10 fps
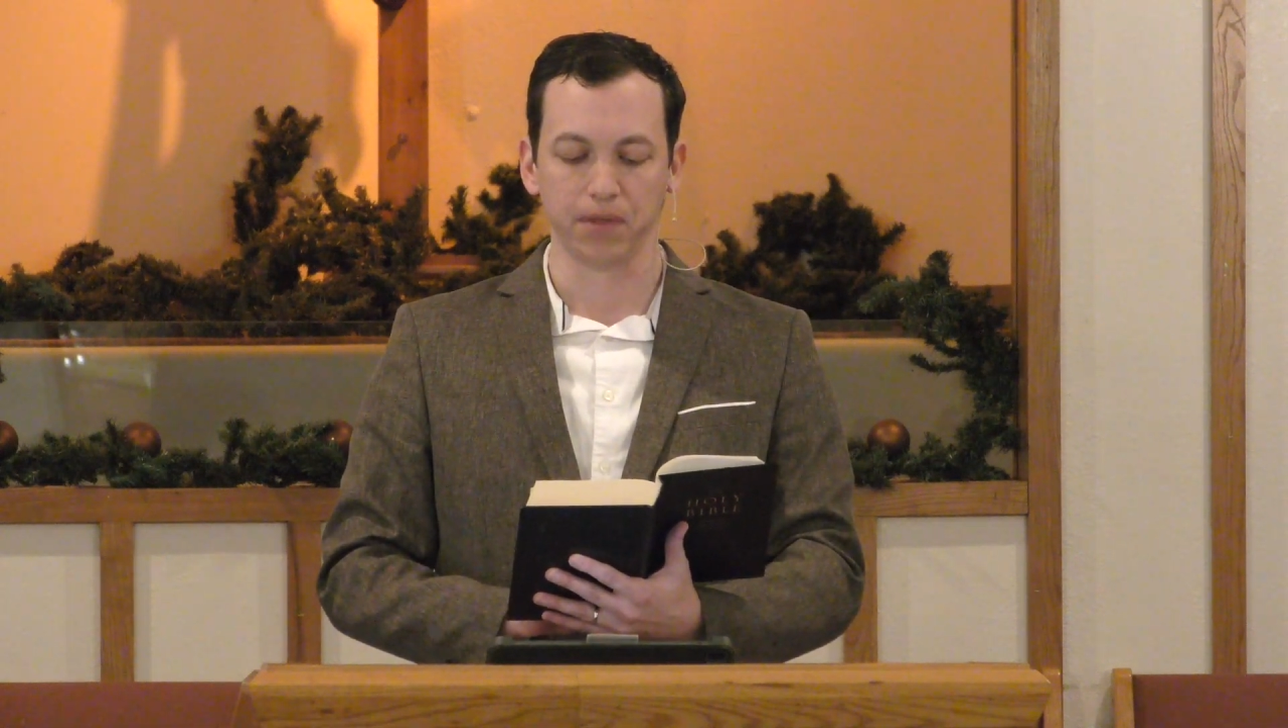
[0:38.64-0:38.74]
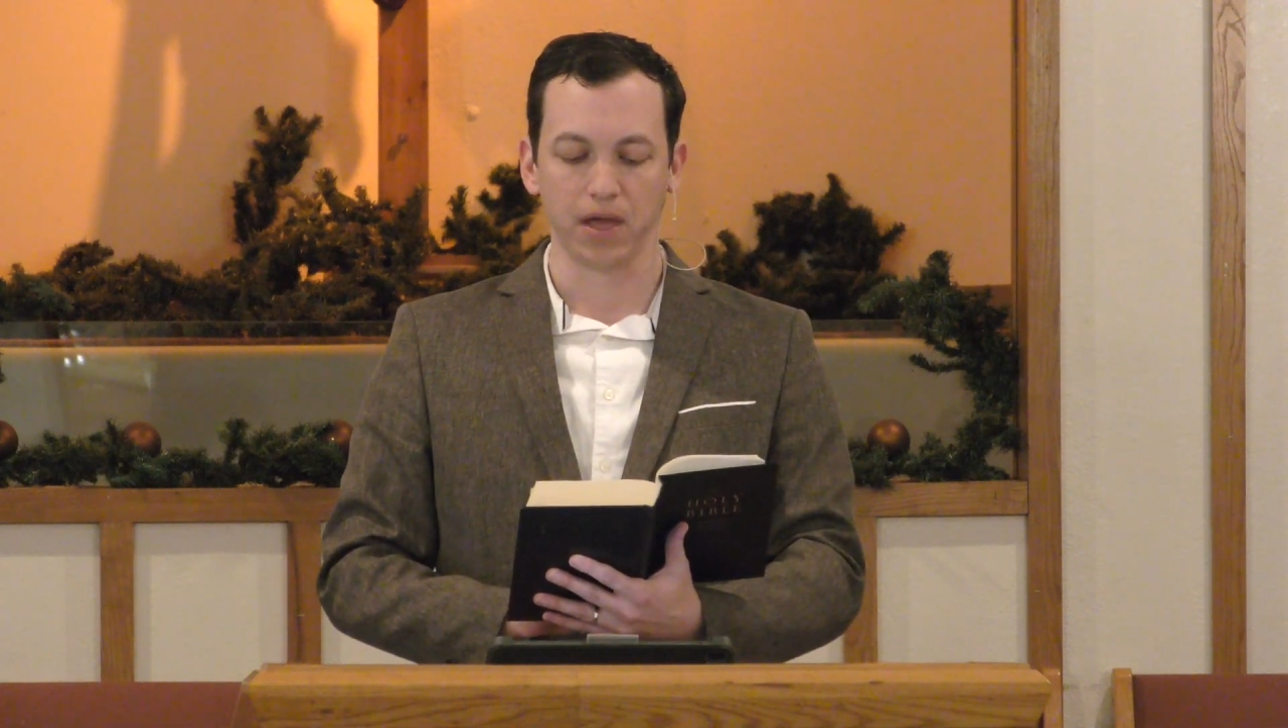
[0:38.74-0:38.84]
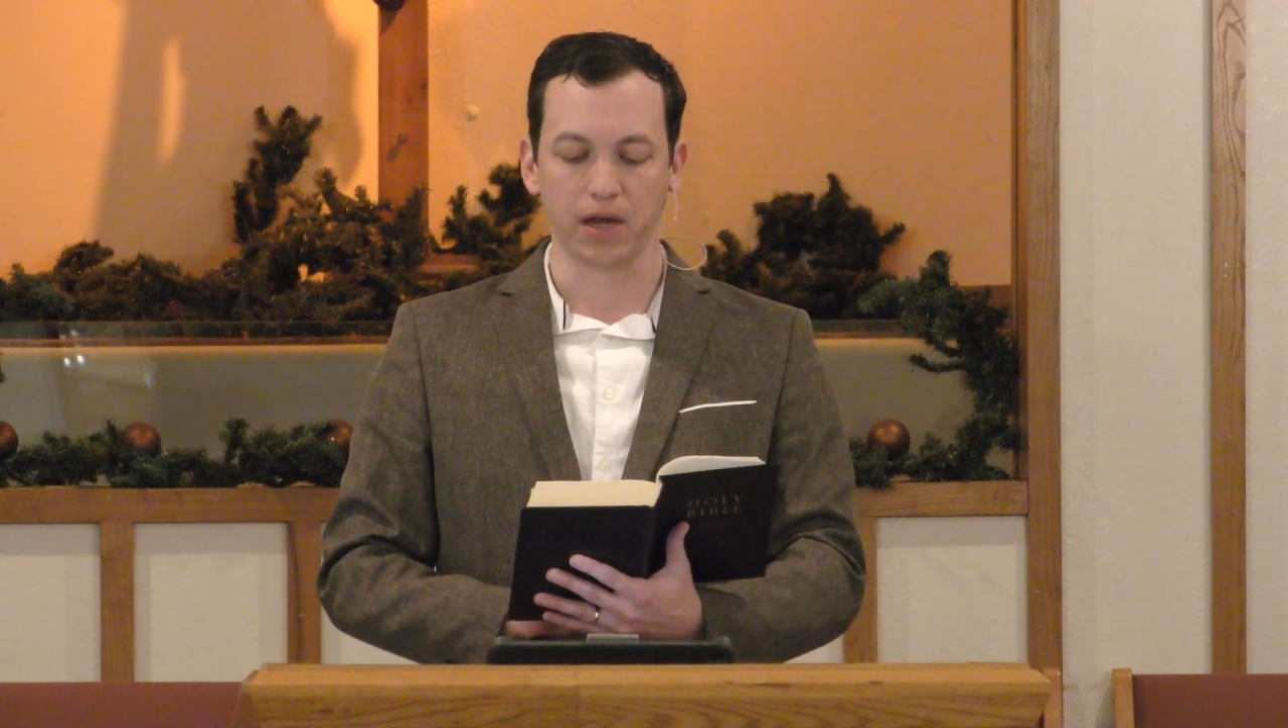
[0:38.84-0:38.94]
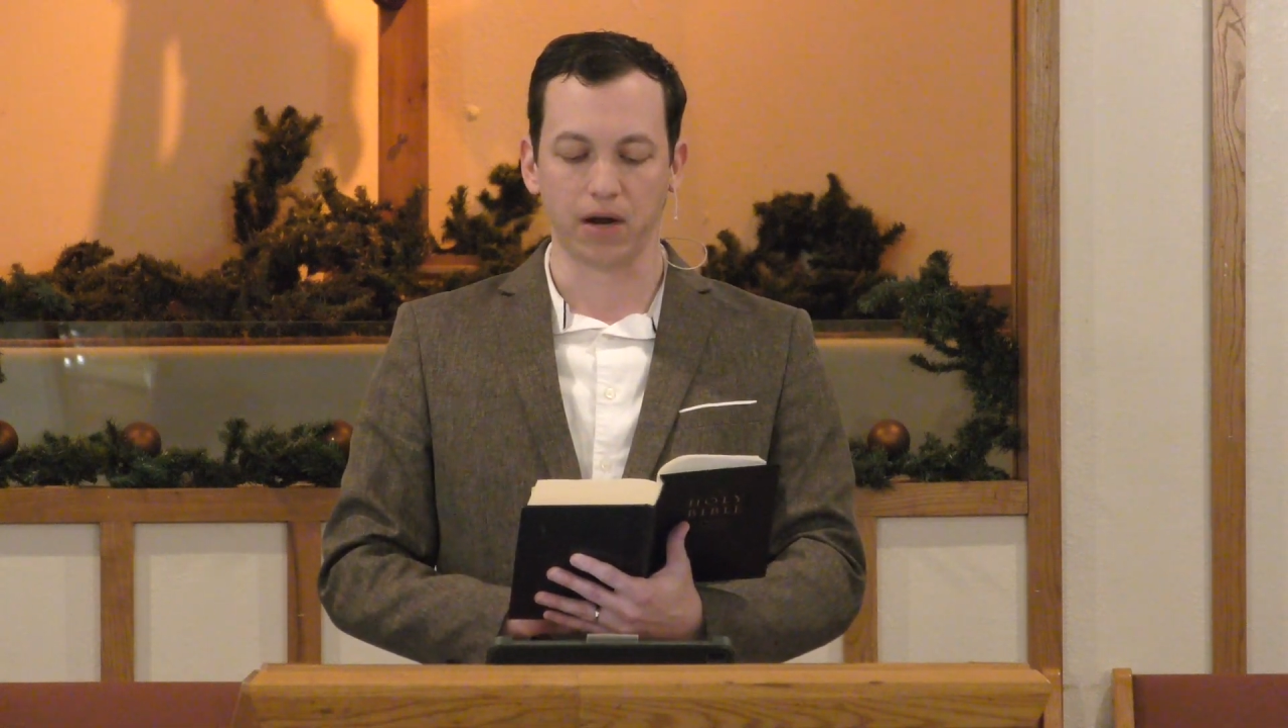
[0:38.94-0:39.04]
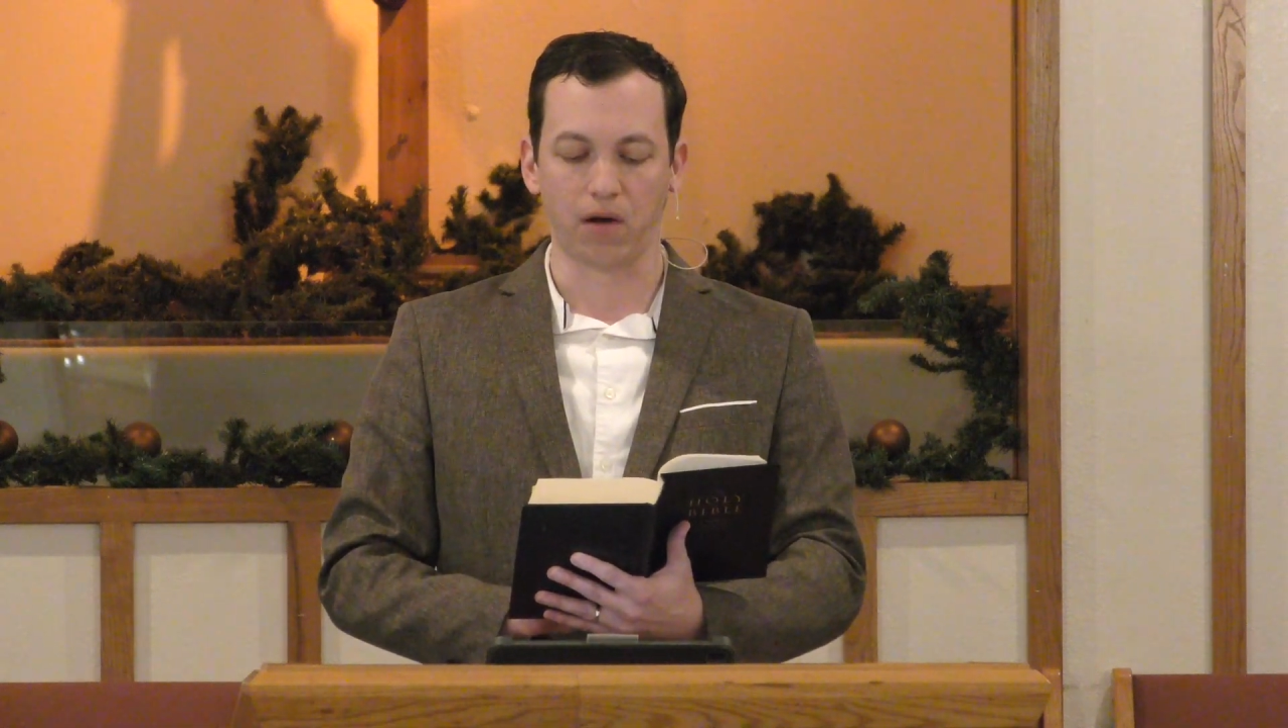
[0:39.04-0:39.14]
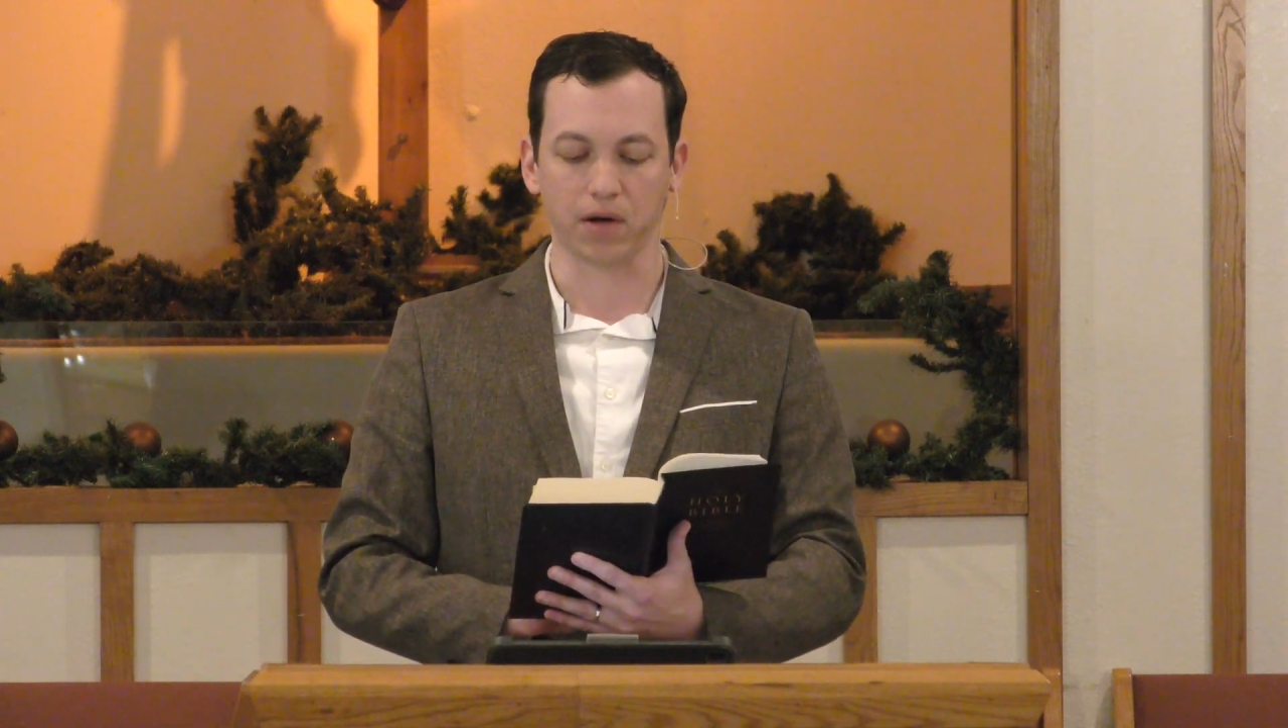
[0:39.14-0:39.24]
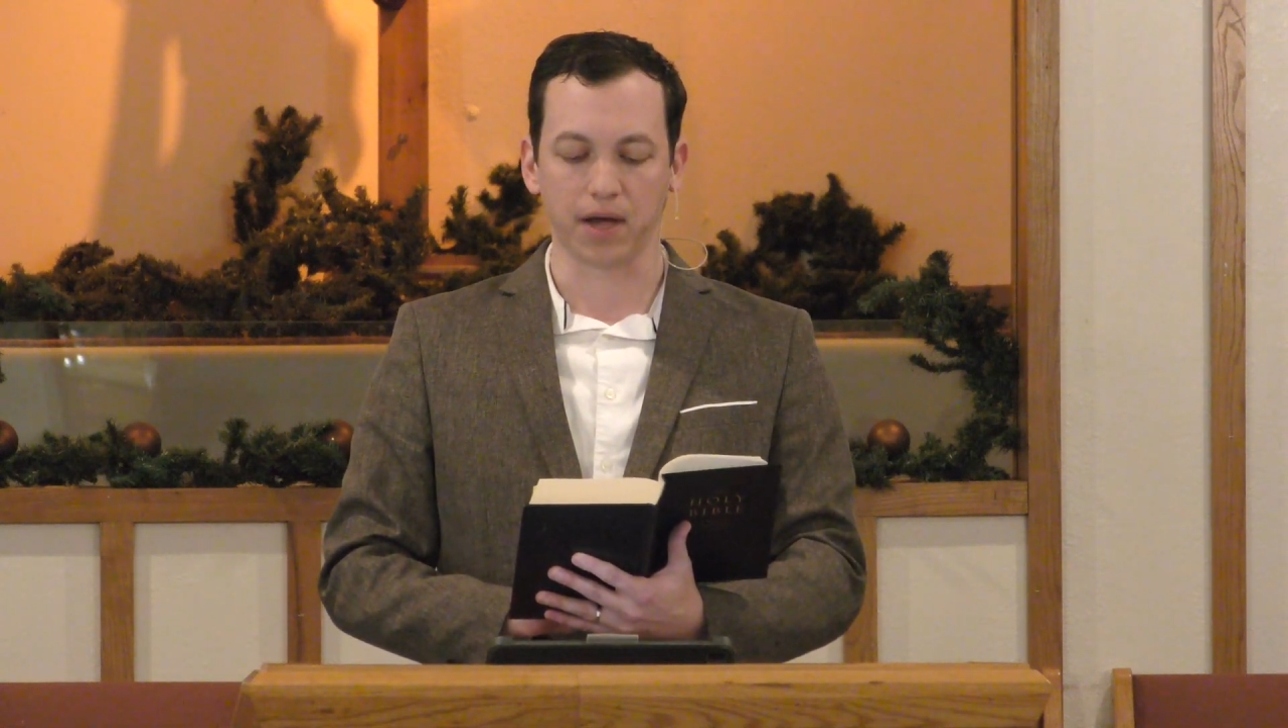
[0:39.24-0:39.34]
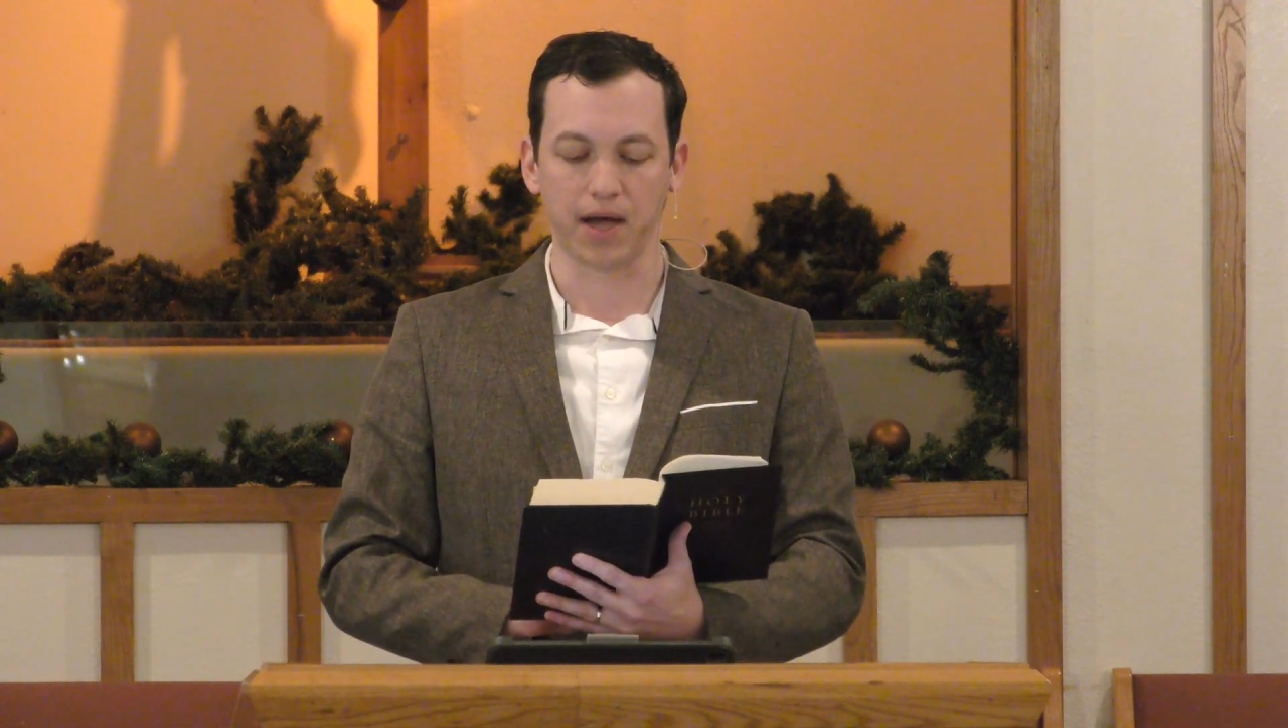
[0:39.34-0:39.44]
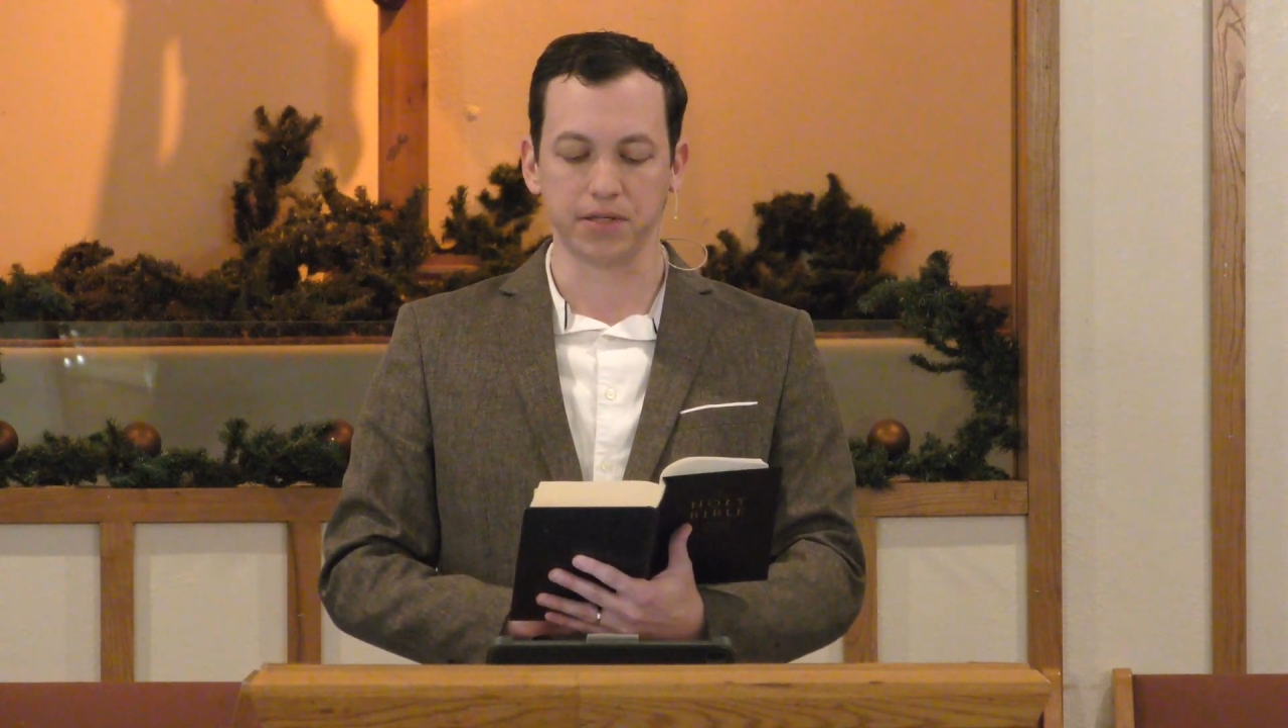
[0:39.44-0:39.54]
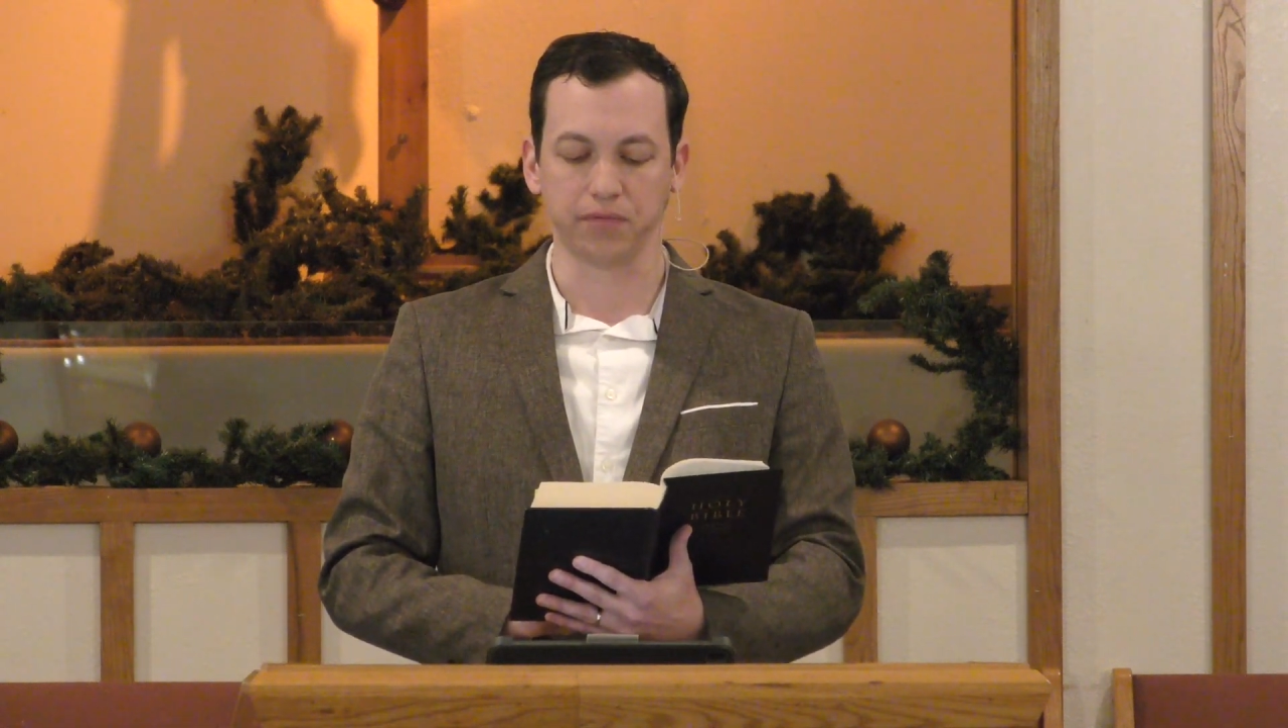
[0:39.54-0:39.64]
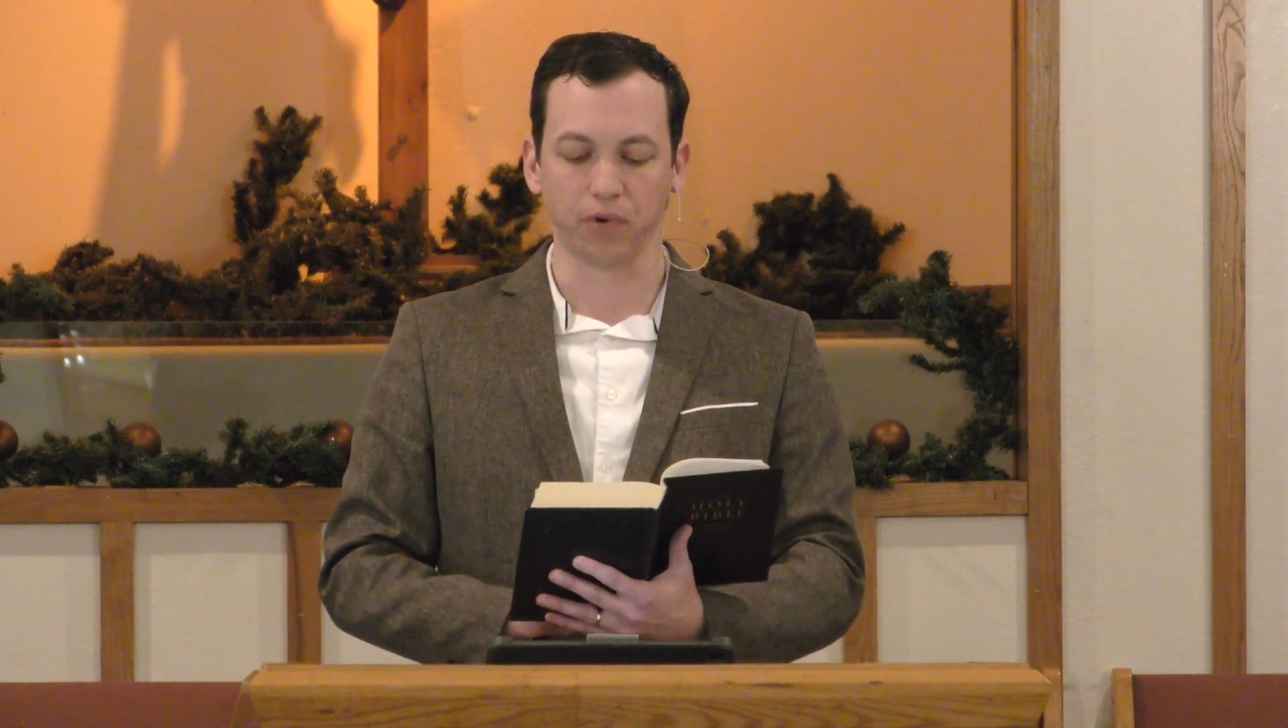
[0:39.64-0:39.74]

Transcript: and in all kinds of